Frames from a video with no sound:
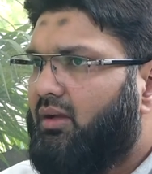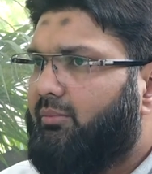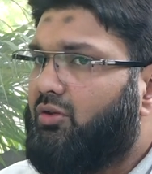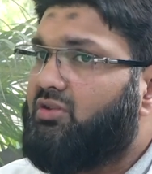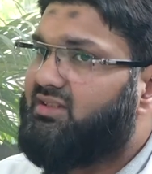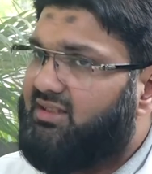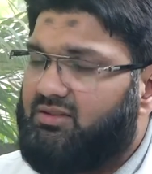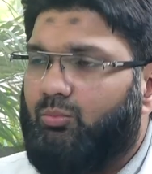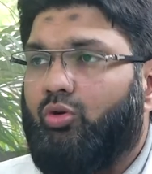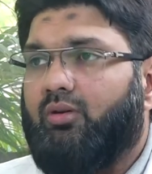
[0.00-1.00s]
Because
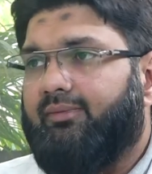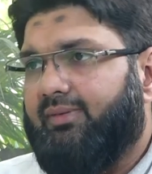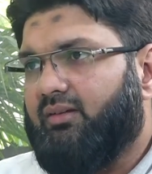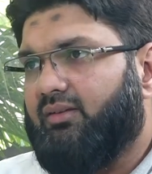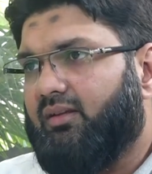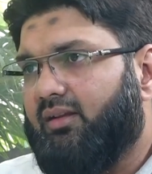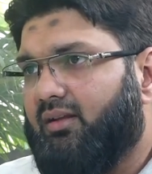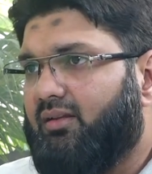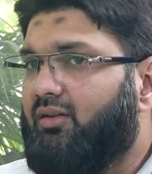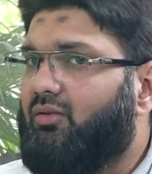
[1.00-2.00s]
yes, bone defects are
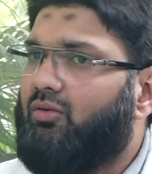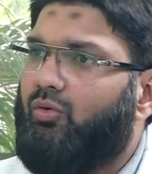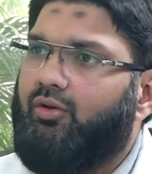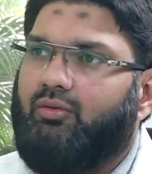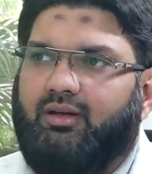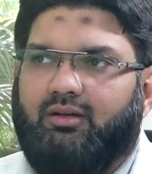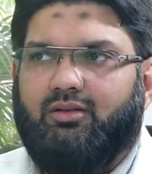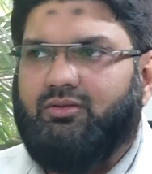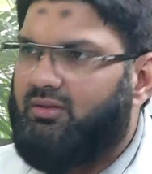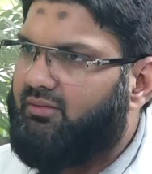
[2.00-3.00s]
there, then you are going to correct
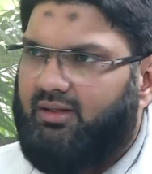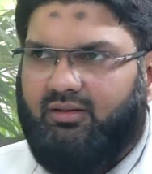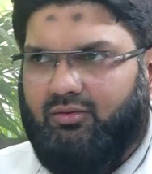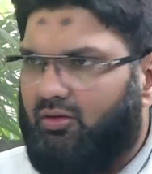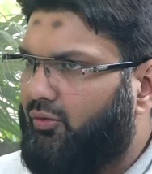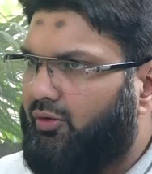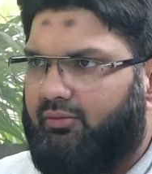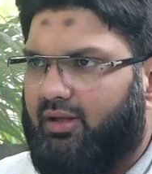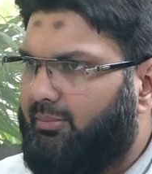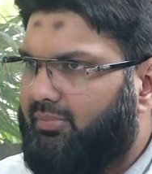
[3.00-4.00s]
the jaws, that is not going to
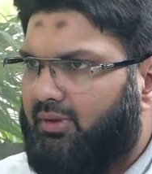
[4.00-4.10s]
help.